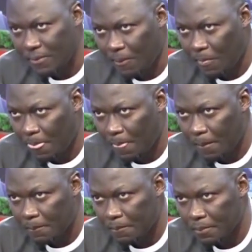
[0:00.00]

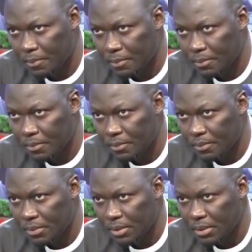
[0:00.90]
[no speech]